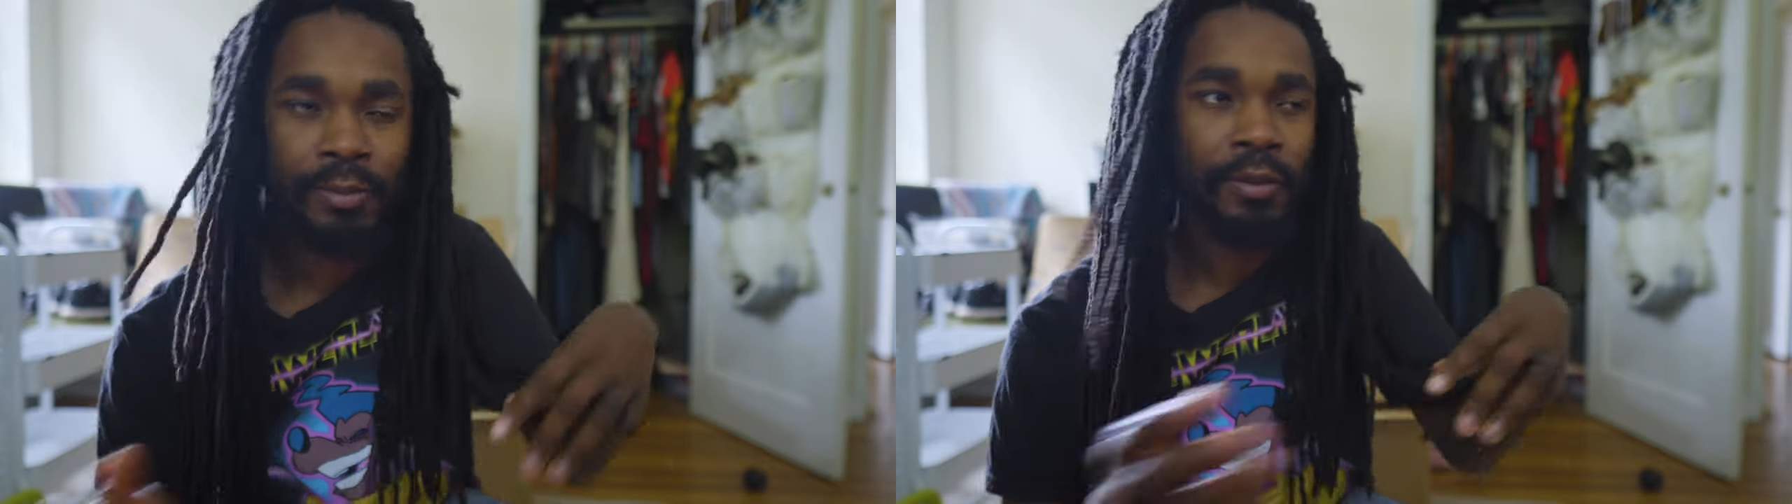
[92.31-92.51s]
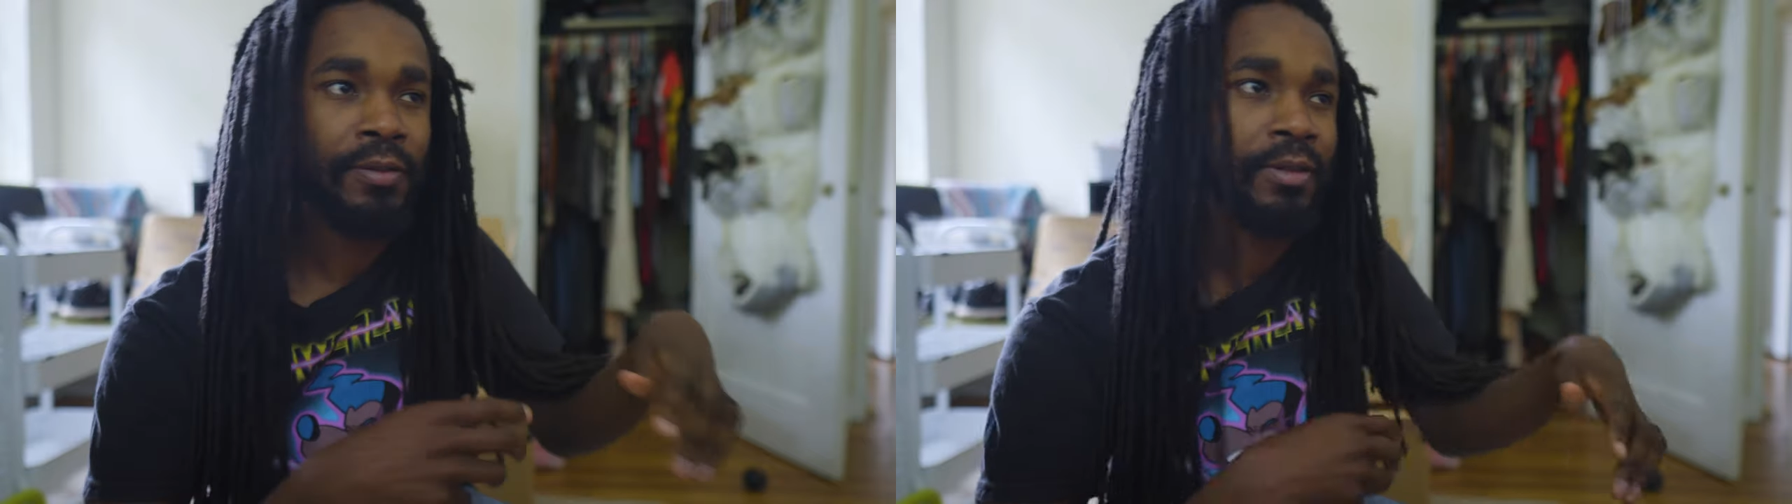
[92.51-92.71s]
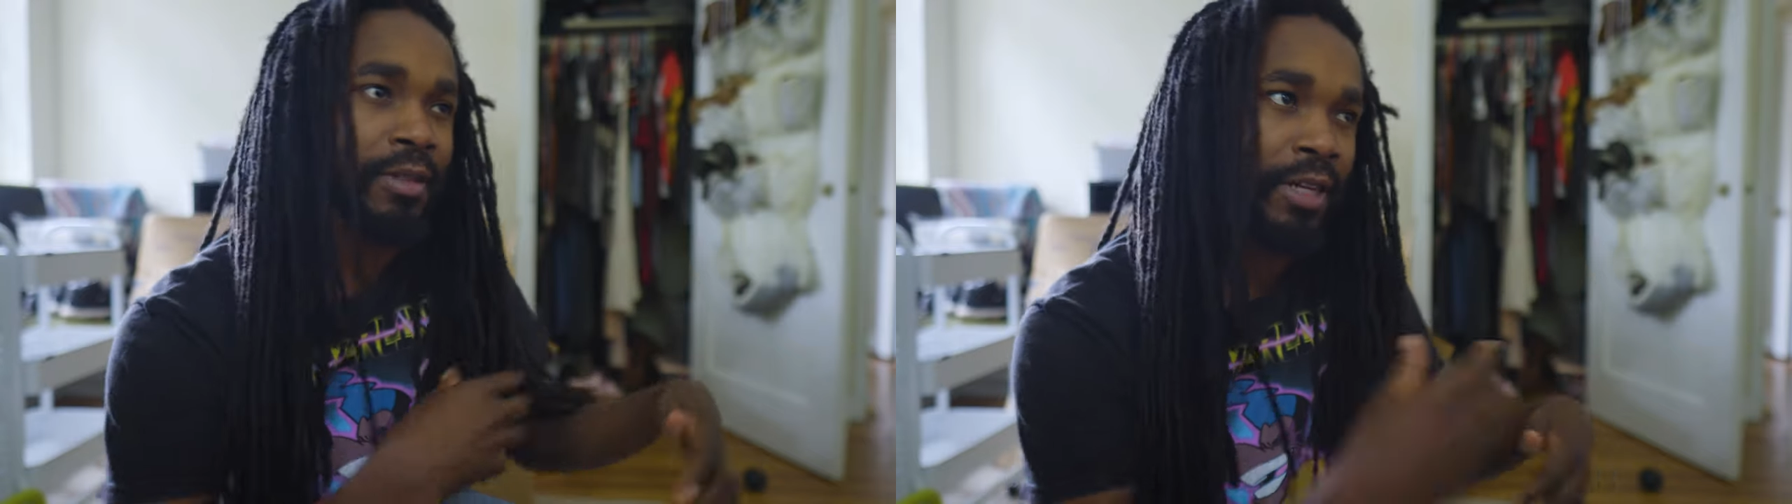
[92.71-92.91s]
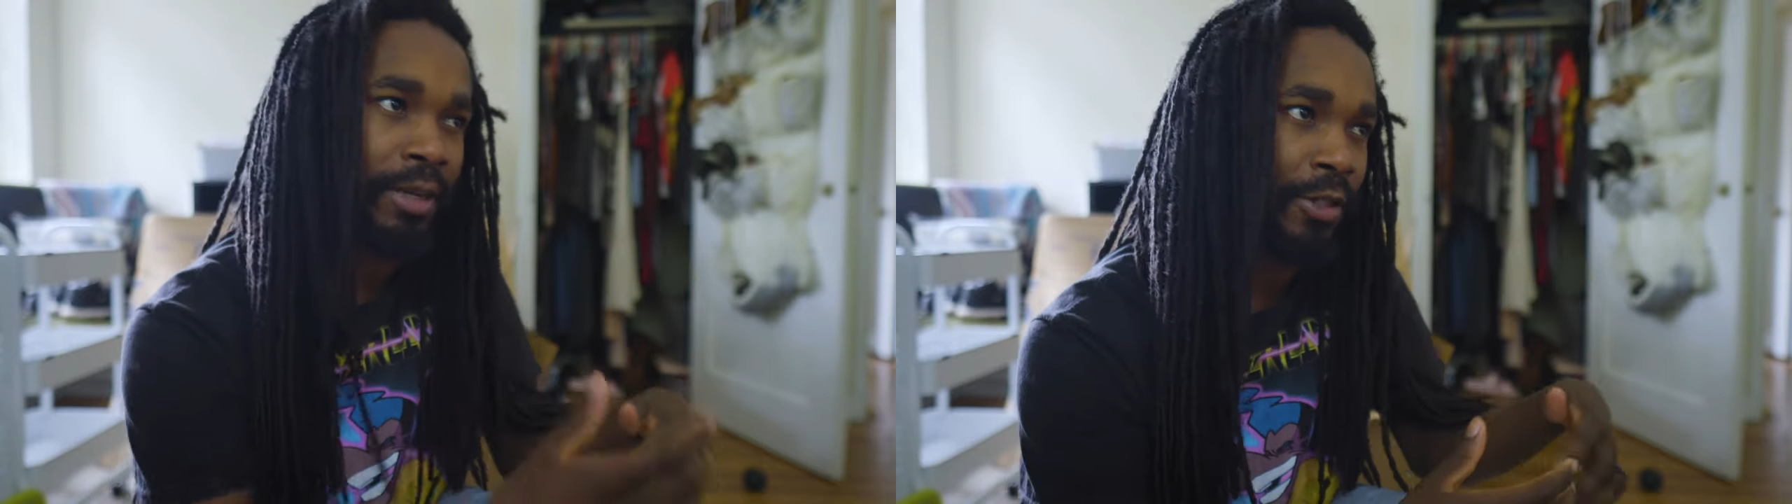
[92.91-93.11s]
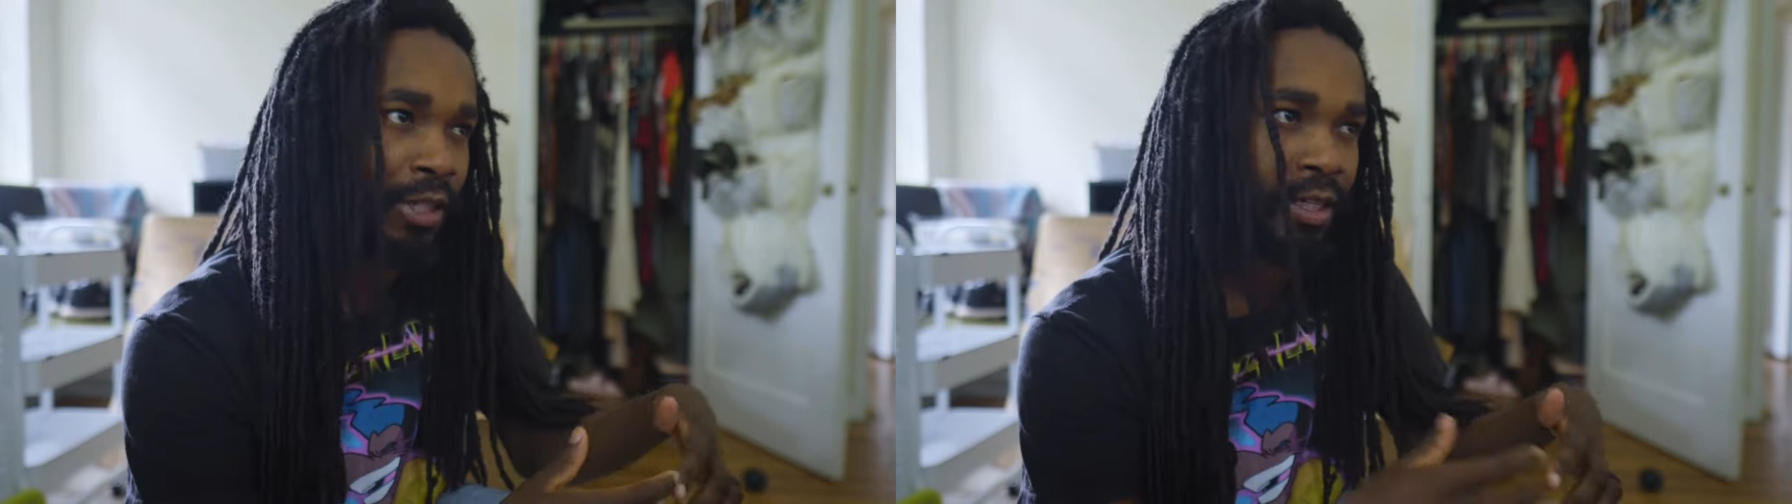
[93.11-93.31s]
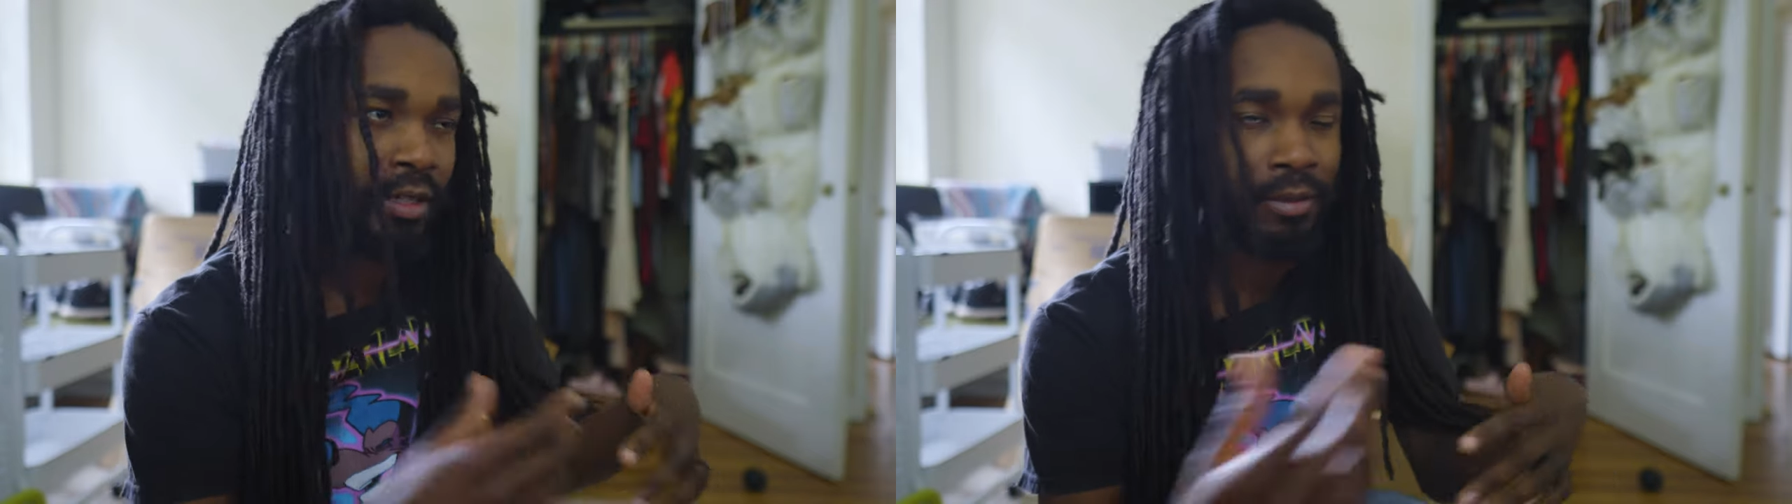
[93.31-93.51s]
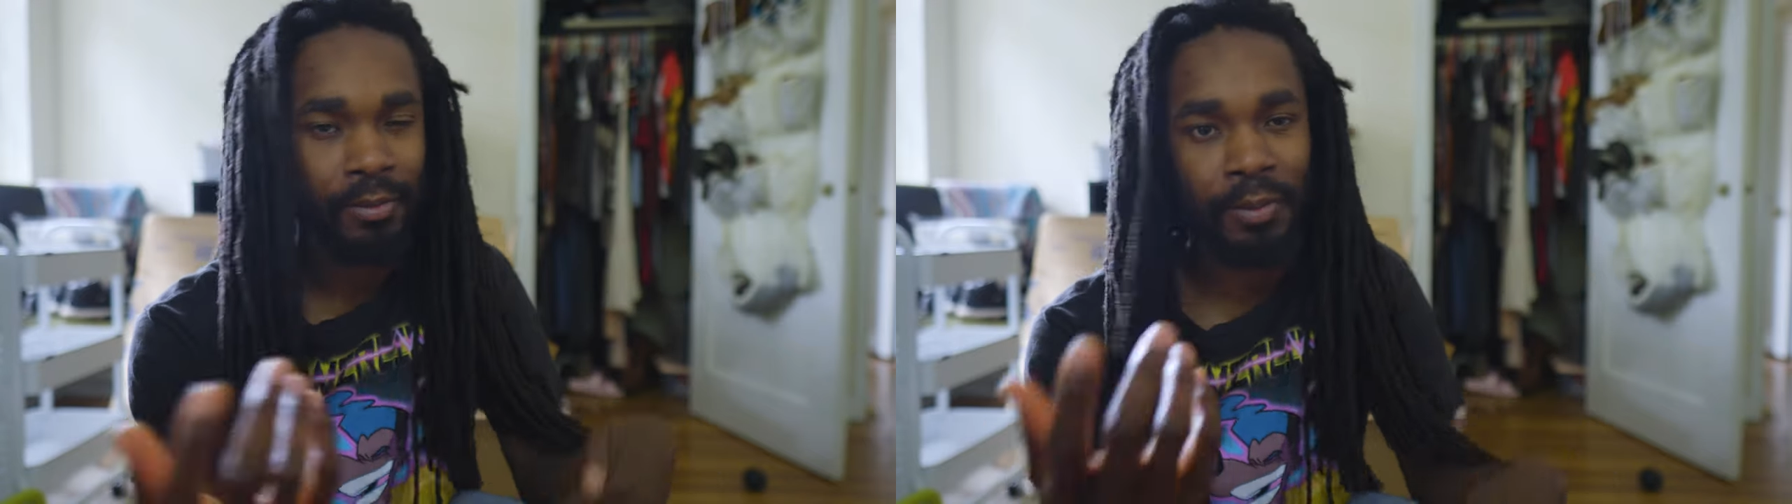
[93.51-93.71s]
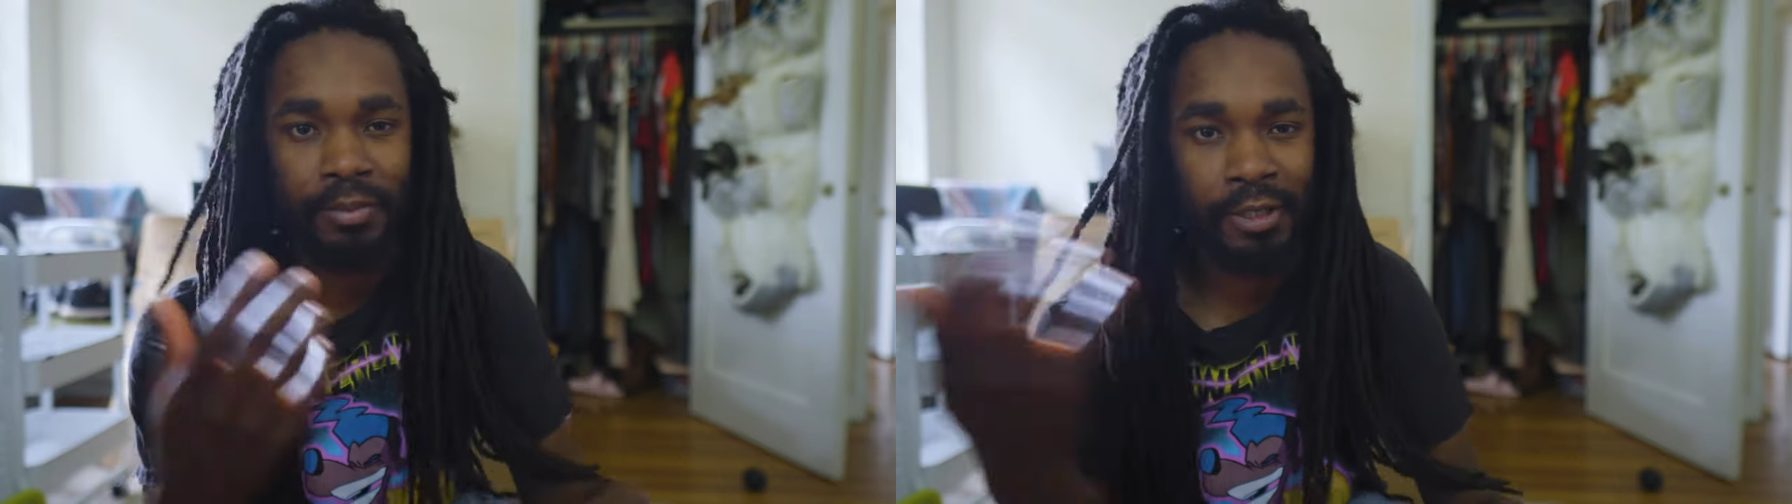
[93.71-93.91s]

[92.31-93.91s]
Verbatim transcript: then move the camera again,